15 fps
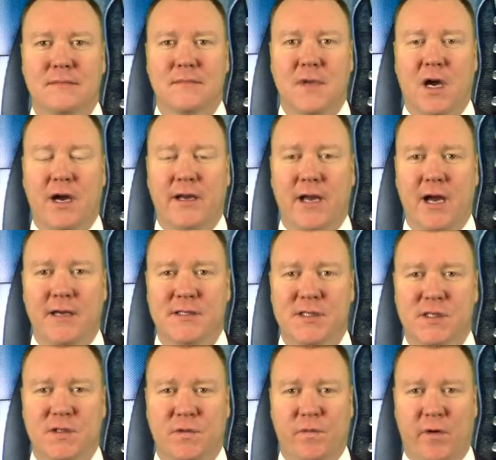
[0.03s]
Hi guys,
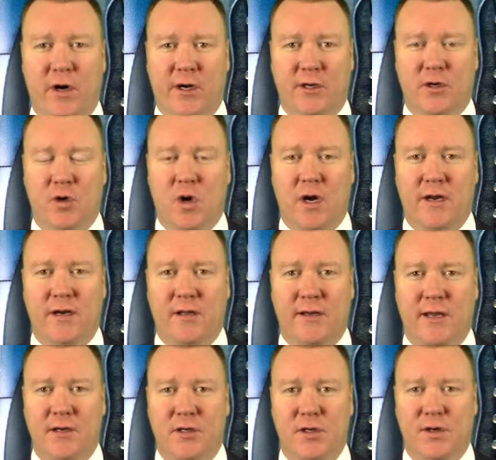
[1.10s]
this is Vernon Croy and I'll
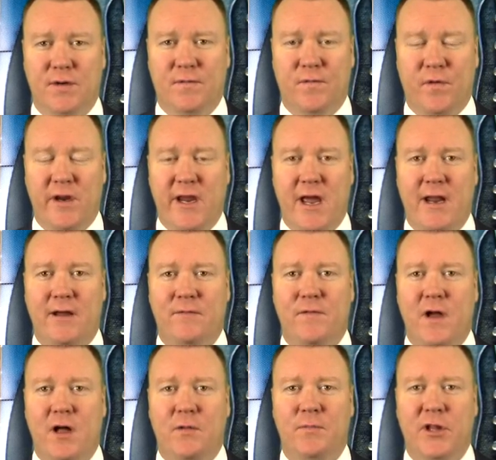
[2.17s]
get to your free N F
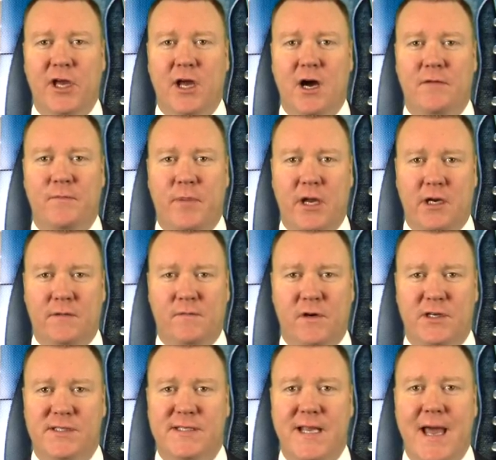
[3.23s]
L playoff pick
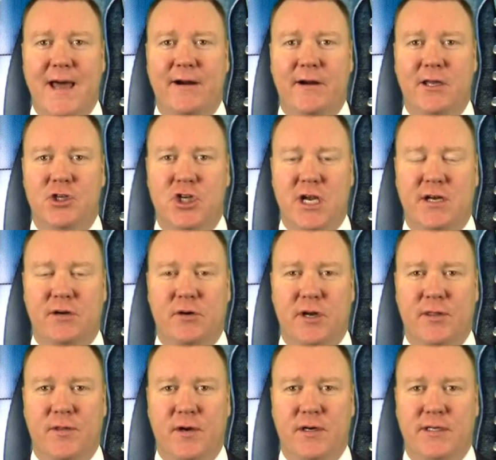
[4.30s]
for Saturday, January
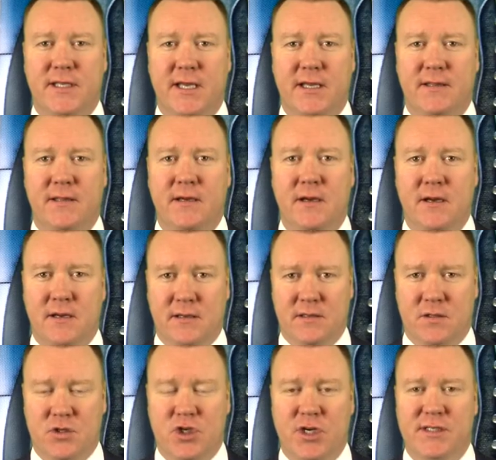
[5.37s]
thirteenth
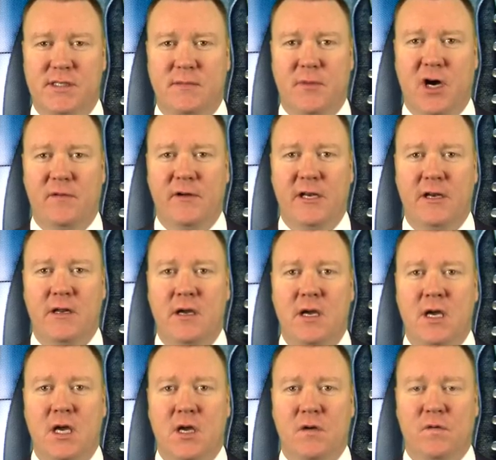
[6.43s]
in just a moment.
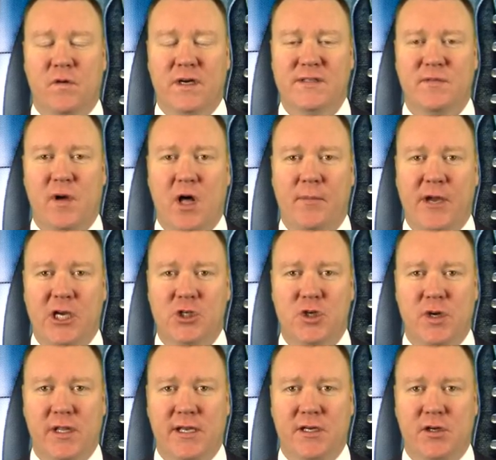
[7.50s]
First of all, make
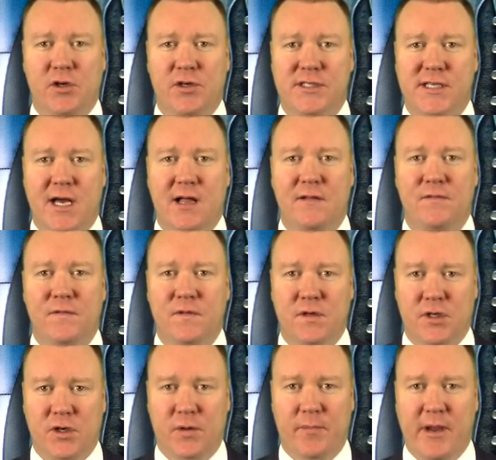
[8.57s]
sure that you do yourself,
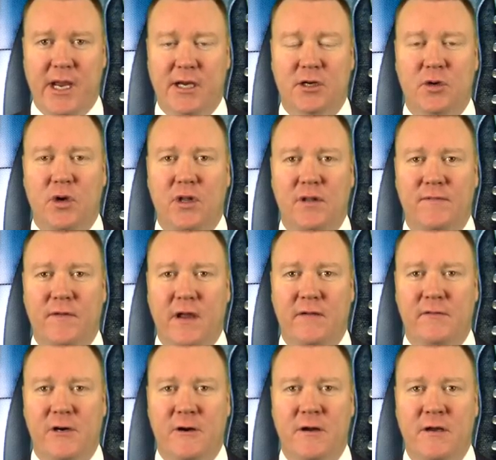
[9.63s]
your bankroll a
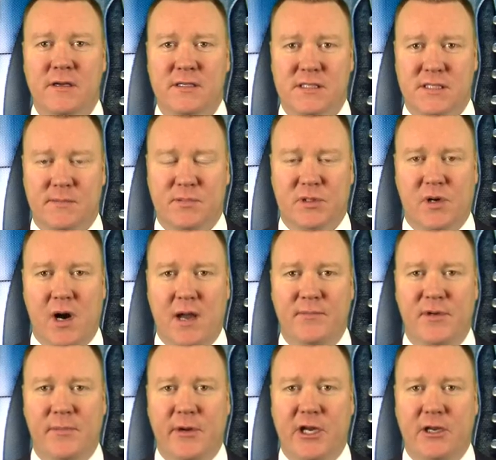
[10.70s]
favor, subscribe
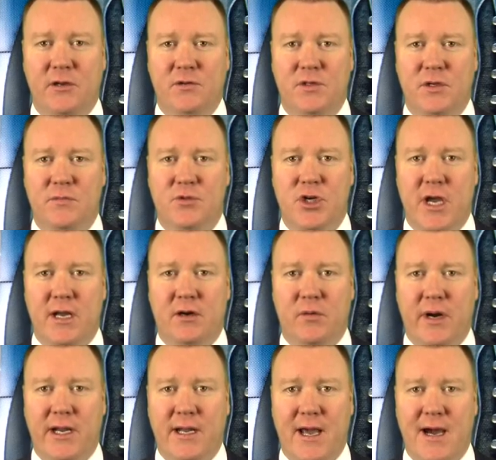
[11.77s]
to my YouTube channel
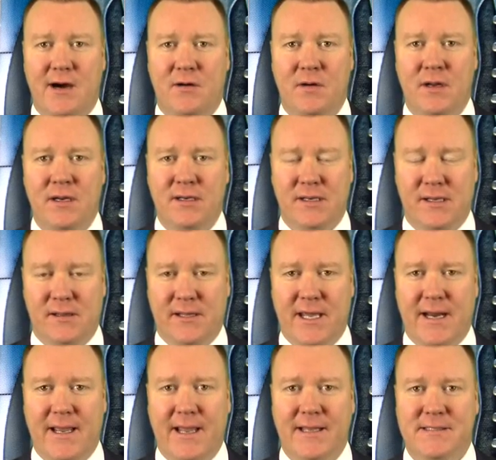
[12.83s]
right now. You'll get
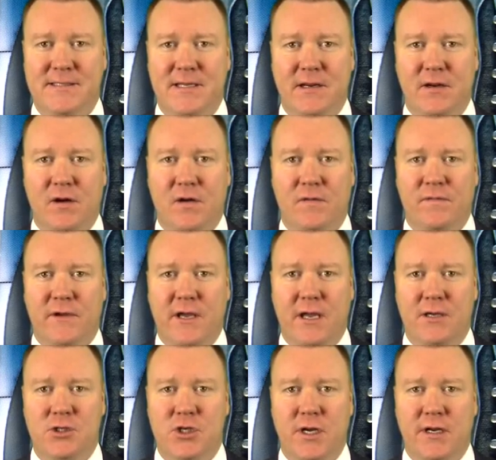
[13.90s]
an instant
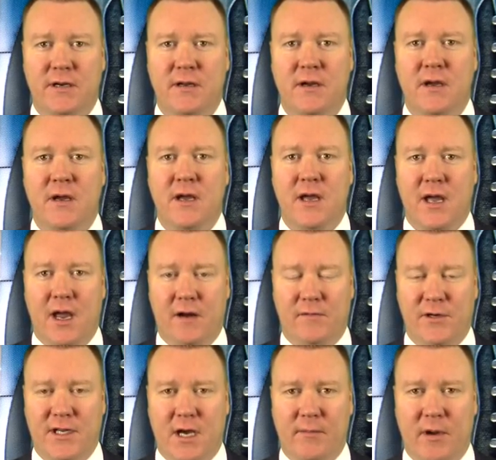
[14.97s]
notification
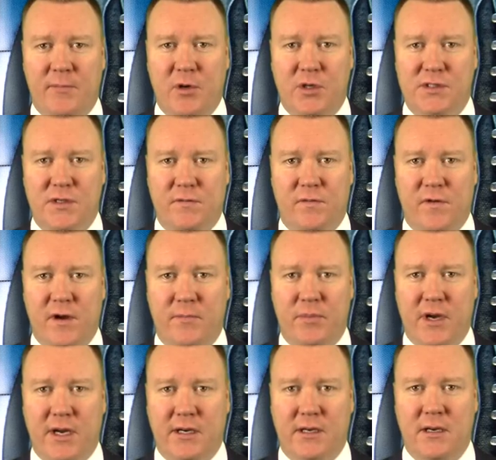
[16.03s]
every time I post a free
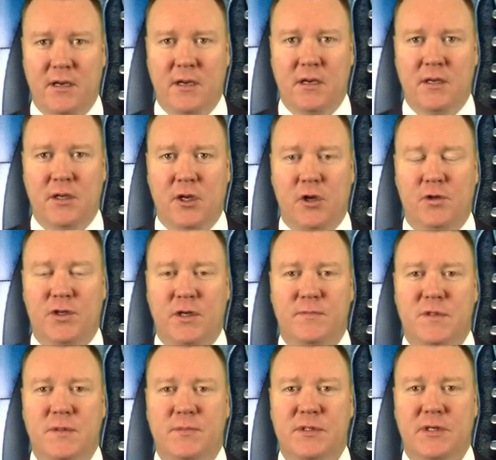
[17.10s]
pick. YouTube
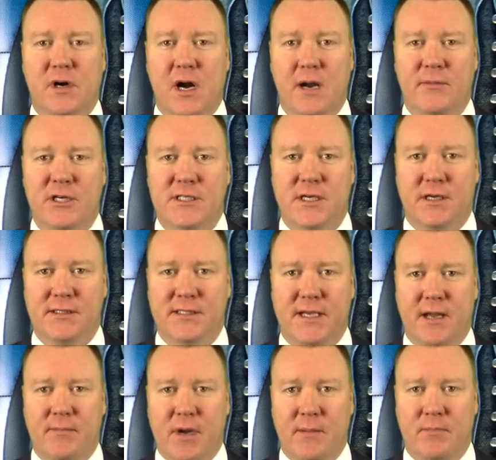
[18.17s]
subscribers also
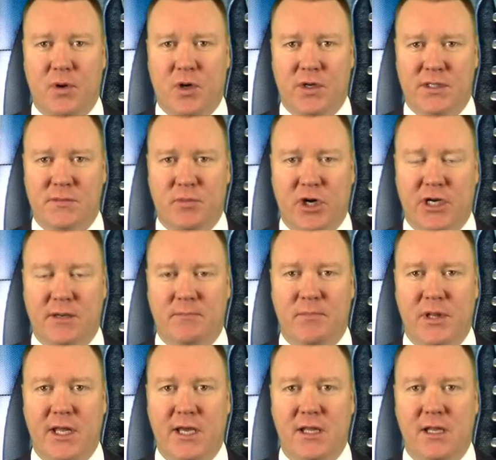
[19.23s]
get my bonus breaking
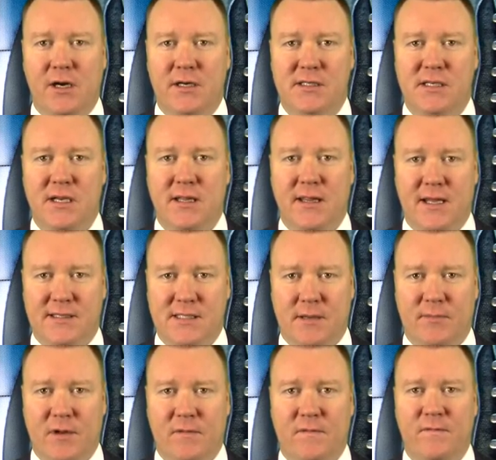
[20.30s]
play alerts. That's
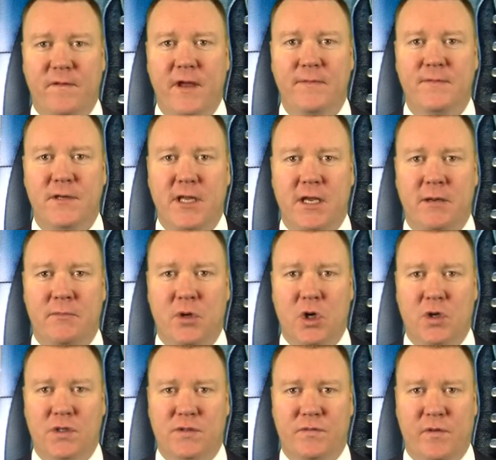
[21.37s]
up to fifteen
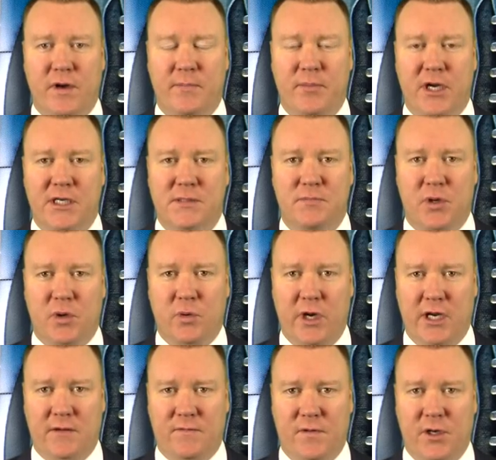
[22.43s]
bonus free picks per
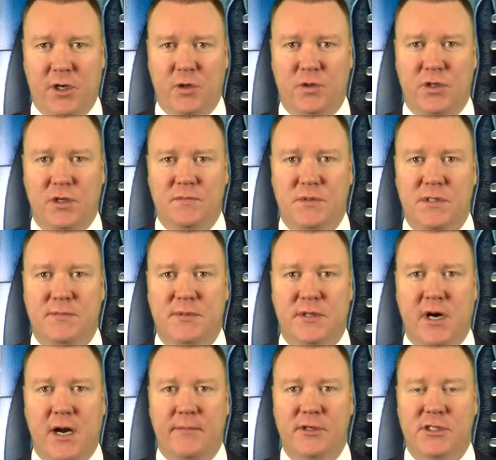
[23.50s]
week for YouTube
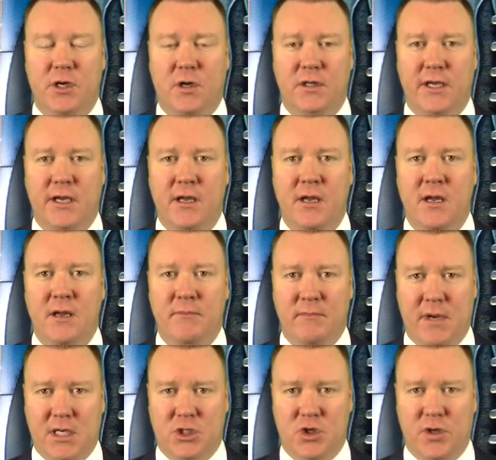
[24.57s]
subscribers only.
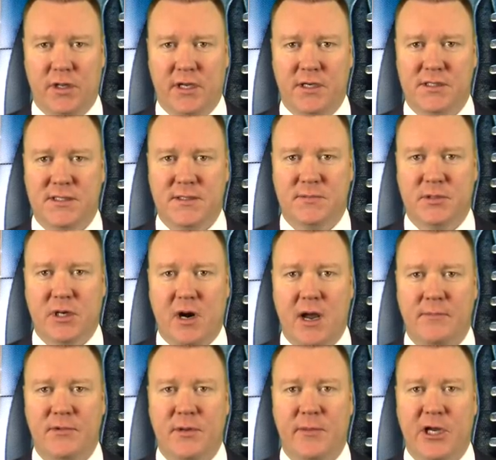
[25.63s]
Make sure that you
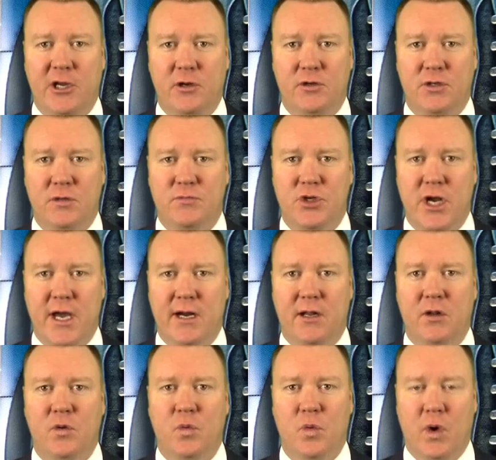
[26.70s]
subscribe to my YouTube
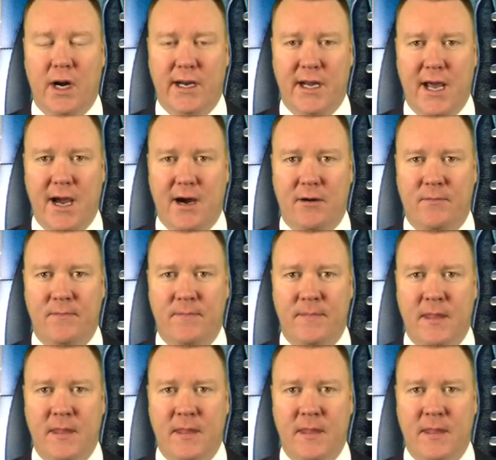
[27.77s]
channel right now.